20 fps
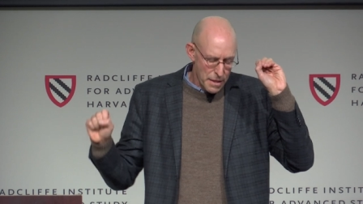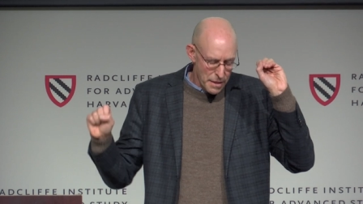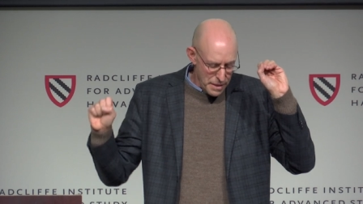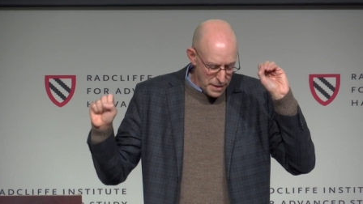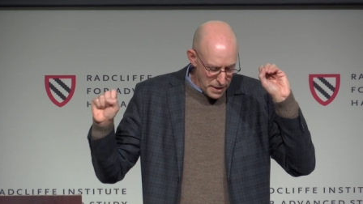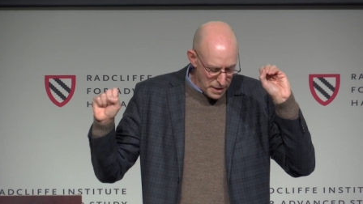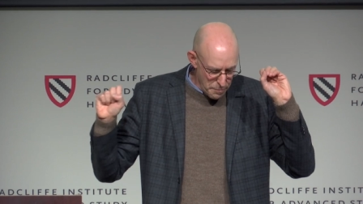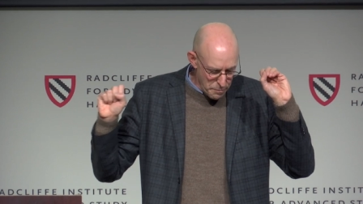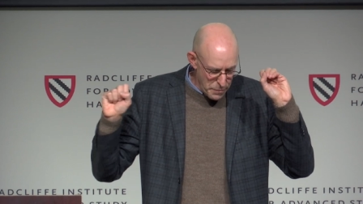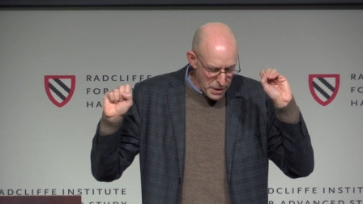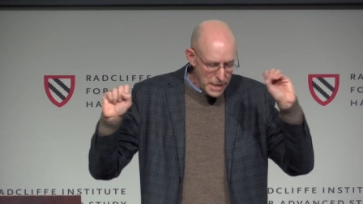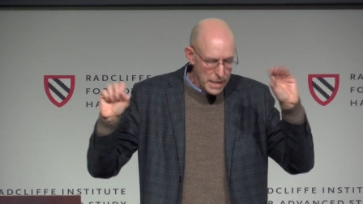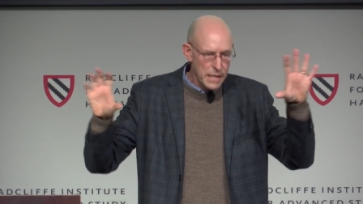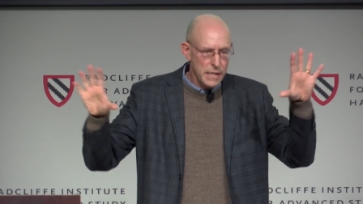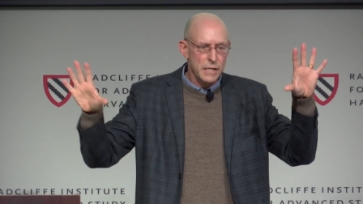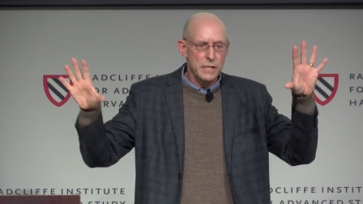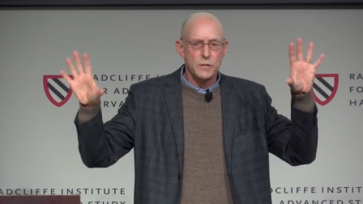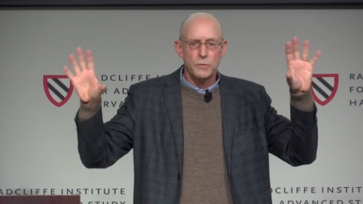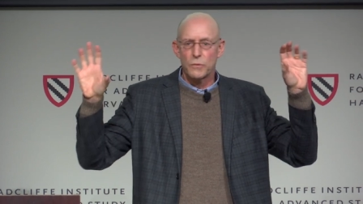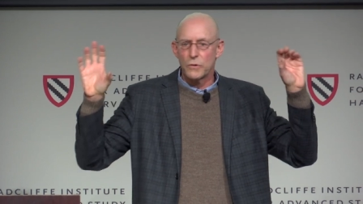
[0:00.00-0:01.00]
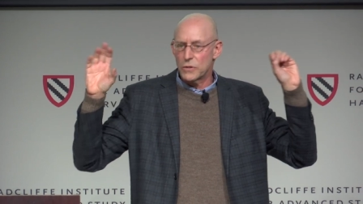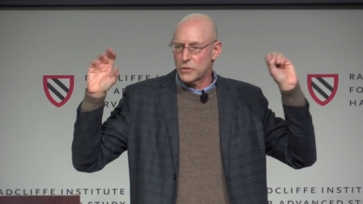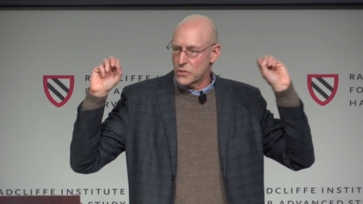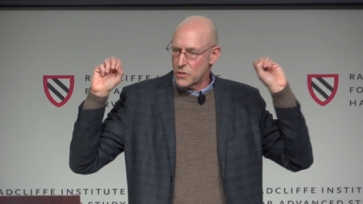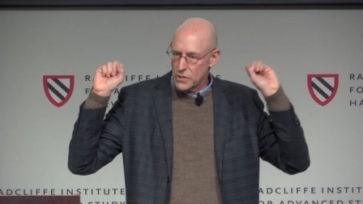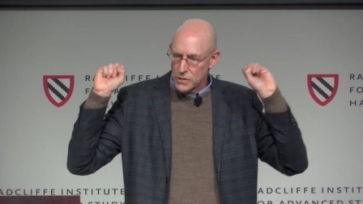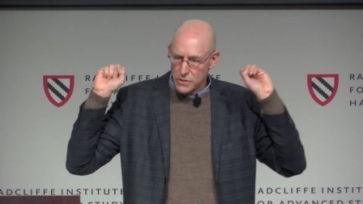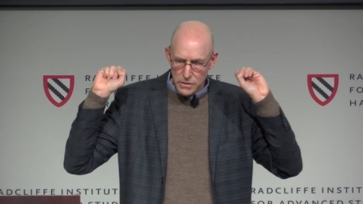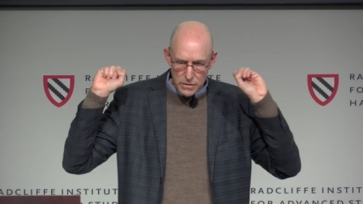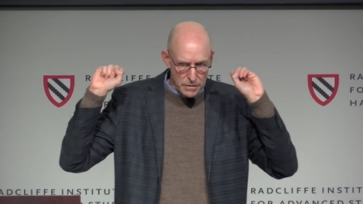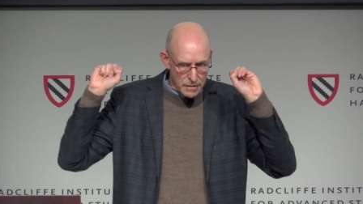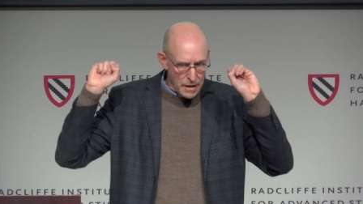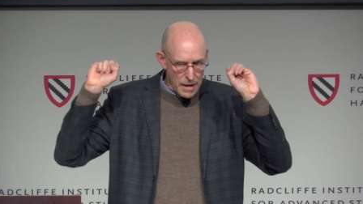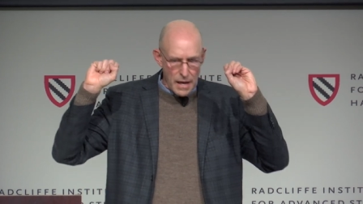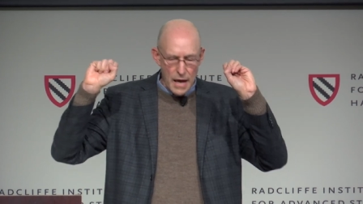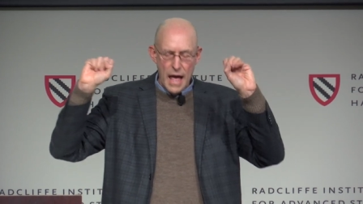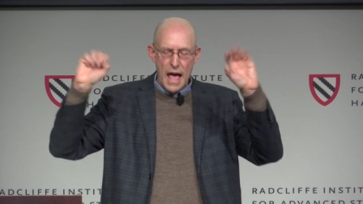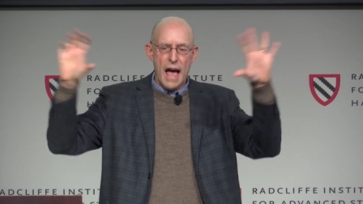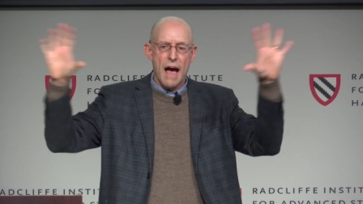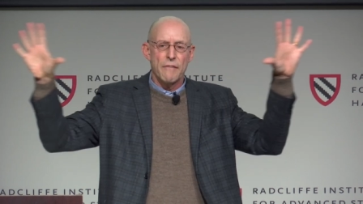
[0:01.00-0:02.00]
the bees were just
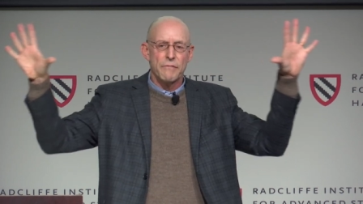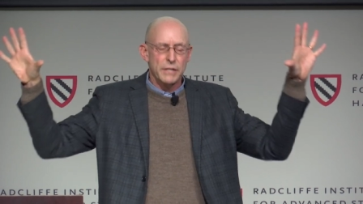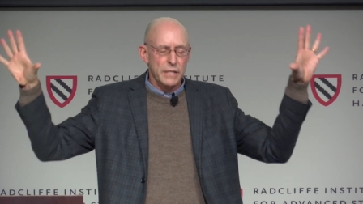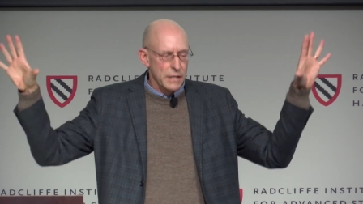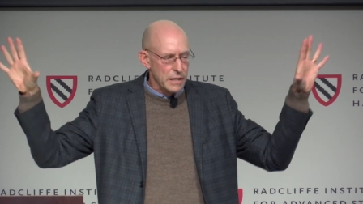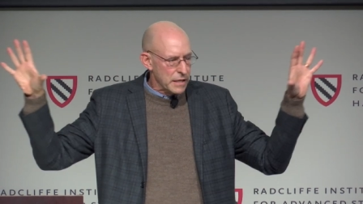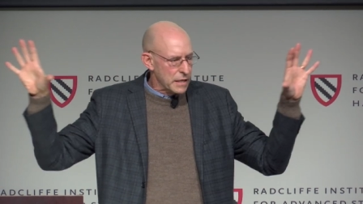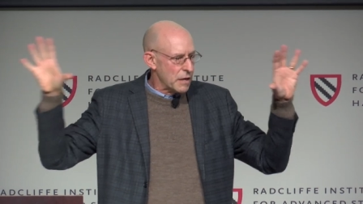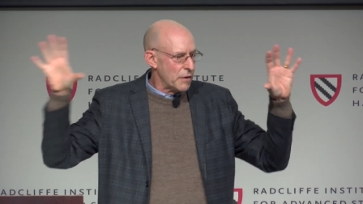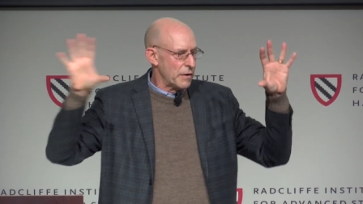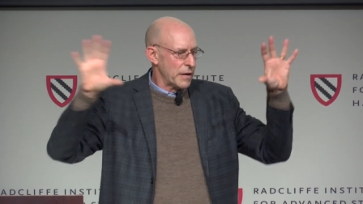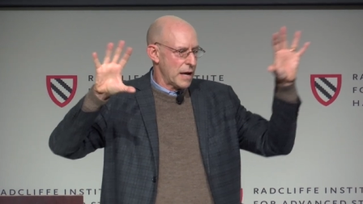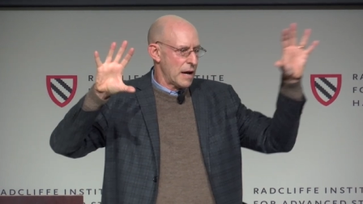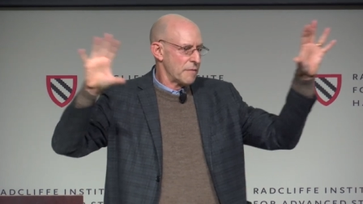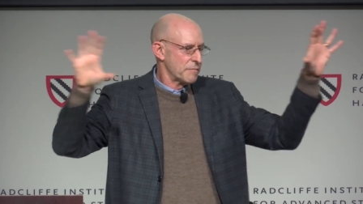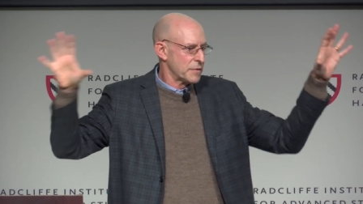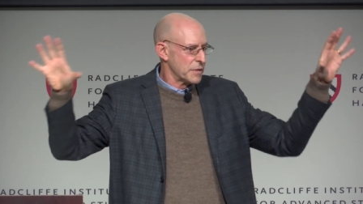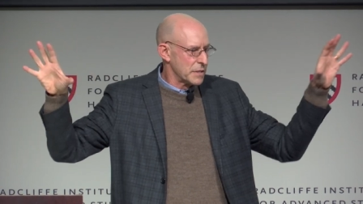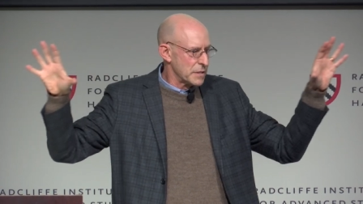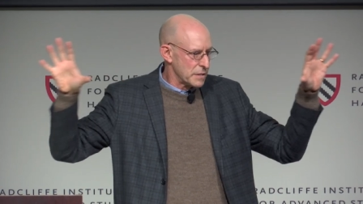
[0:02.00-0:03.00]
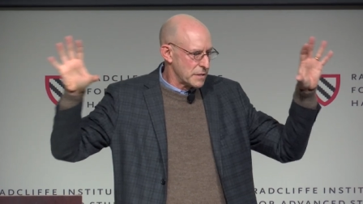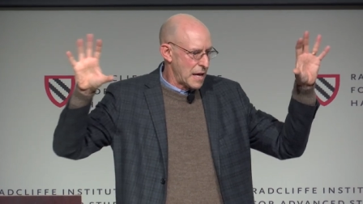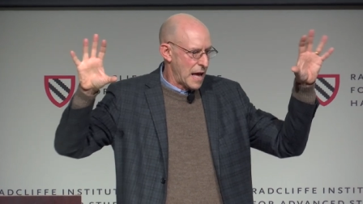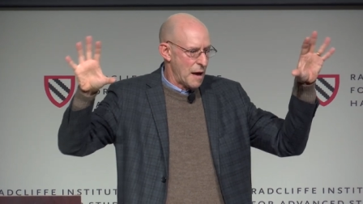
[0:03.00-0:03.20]
avidly going after this